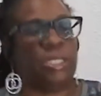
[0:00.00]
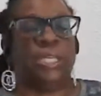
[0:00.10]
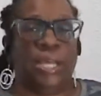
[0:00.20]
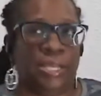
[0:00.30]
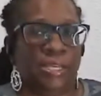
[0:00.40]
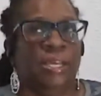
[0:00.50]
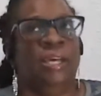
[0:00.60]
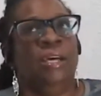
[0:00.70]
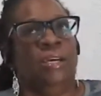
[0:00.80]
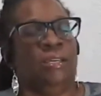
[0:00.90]
that you're
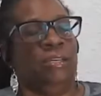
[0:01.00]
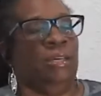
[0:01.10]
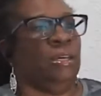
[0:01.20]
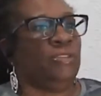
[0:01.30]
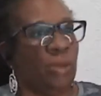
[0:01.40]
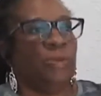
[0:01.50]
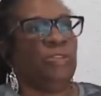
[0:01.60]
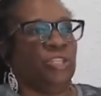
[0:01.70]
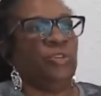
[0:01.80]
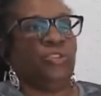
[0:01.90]
taking. So I'm
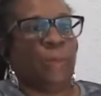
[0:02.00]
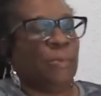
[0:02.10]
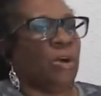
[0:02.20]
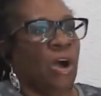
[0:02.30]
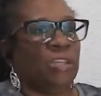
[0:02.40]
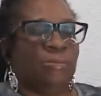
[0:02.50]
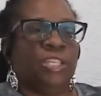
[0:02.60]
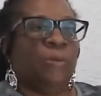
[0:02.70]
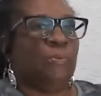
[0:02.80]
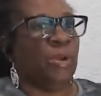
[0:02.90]
using 2 separate cards. I'm
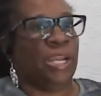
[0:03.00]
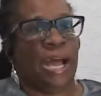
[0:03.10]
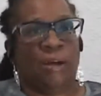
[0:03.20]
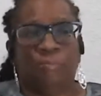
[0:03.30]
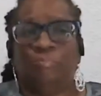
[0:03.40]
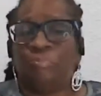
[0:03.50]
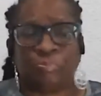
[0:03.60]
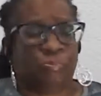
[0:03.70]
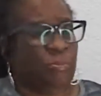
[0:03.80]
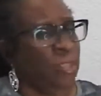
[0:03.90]
still printing out.
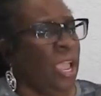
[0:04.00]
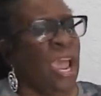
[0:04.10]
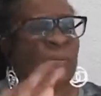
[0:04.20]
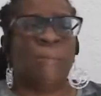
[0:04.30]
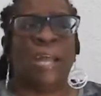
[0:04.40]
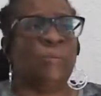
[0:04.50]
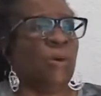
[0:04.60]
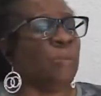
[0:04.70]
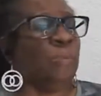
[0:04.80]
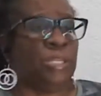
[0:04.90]
Everybody
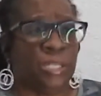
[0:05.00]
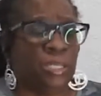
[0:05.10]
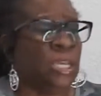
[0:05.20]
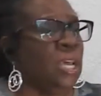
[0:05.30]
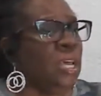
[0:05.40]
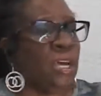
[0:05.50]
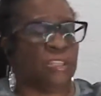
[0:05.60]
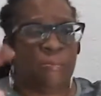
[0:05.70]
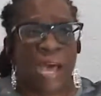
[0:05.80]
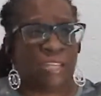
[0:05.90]
wanted pictures
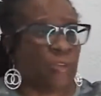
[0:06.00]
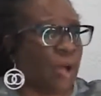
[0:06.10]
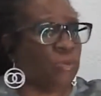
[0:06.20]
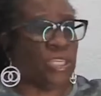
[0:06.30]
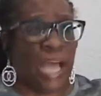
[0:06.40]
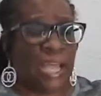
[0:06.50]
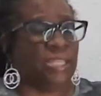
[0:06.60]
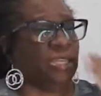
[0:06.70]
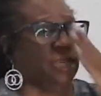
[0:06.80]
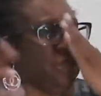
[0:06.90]
because the backdrop was
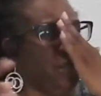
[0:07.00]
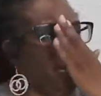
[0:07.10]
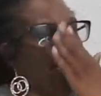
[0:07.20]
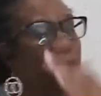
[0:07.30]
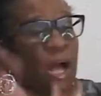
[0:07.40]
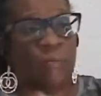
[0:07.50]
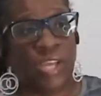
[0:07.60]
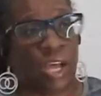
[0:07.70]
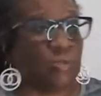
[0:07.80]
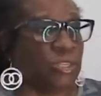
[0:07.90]
nice and the
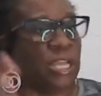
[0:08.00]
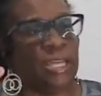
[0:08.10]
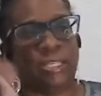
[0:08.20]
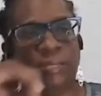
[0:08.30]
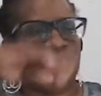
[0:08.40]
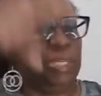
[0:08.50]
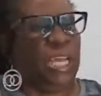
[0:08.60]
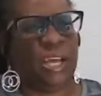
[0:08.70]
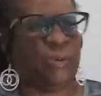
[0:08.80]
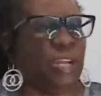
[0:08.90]
ambiance was nice and the
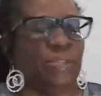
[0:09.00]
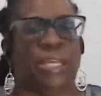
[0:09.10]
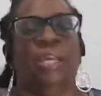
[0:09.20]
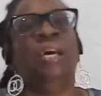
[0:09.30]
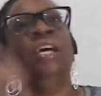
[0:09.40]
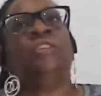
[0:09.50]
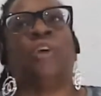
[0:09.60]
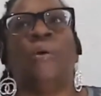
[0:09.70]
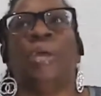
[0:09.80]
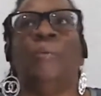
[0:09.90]
piano and everything.
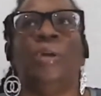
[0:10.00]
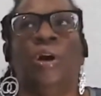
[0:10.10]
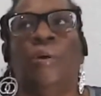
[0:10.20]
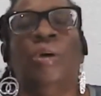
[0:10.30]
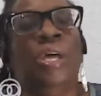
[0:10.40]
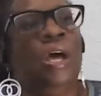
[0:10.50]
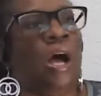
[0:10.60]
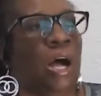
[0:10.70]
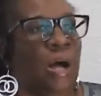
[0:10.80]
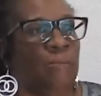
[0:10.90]
So here we go.
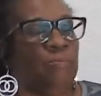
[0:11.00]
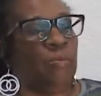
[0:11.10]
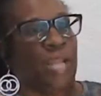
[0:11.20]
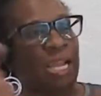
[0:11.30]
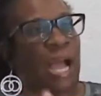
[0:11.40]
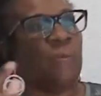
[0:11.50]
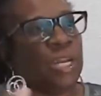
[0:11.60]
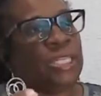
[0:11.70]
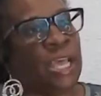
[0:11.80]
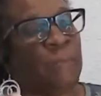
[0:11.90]
When I got
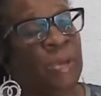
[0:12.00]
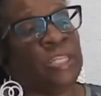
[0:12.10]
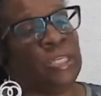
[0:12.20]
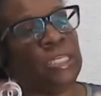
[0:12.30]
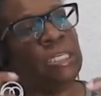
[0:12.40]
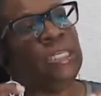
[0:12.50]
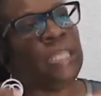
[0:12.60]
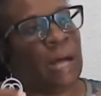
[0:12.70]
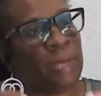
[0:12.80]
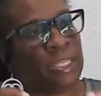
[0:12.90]
ready to take pictures,
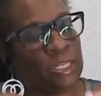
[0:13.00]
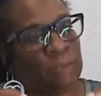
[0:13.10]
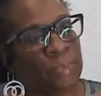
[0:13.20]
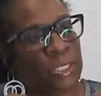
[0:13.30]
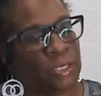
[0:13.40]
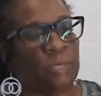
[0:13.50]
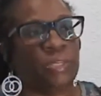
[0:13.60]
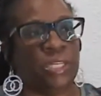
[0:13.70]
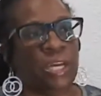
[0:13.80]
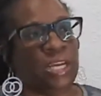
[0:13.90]
anytime I took a picture, it
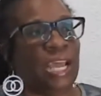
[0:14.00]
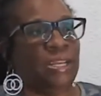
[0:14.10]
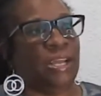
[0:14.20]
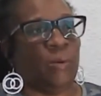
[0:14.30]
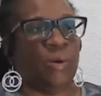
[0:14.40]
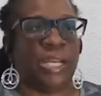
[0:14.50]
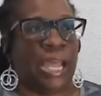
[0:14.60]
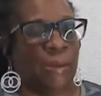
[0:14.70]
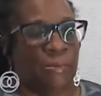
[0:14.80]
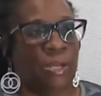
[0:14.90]
was a young lady there with a
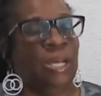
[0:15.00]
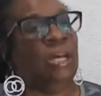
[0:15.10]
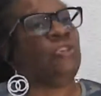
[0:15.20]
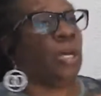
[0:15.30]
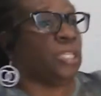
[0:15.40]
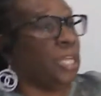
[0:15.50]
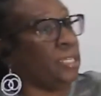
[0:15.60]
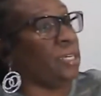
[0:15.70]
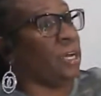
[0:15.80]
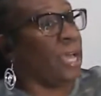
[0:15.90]
camera. So I
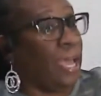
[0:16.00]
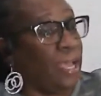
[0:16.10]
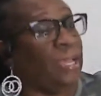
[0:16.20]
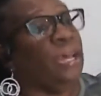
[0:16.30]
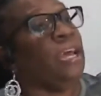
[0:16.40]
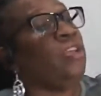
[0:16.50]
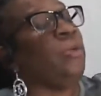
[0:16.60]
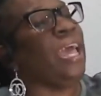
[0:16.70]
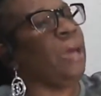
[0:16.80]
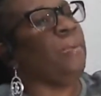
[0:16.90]
said to her, hey, you
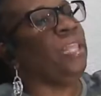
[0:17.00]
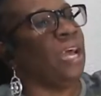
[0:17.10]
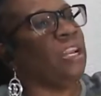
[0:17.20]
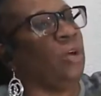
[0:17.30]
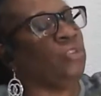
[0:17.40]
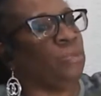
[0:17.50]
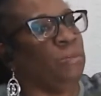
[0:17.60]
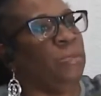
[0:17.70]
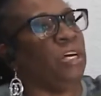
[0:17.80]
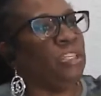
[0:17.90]
can't be that close to
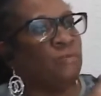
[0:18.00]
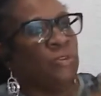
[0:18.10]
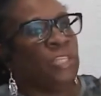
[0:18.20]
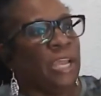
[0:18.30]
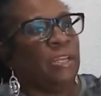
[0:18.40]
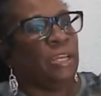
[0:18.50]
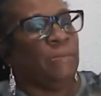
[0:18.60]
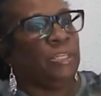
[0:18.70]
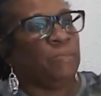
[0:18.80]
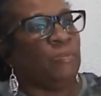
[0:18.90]
me because if you take the
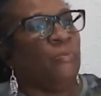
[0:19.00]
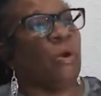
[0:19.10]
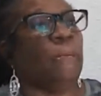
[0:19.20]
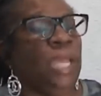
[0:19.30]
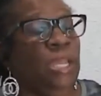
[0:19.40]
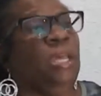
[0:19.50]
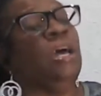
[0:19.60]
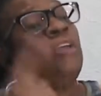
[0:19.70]
image before me,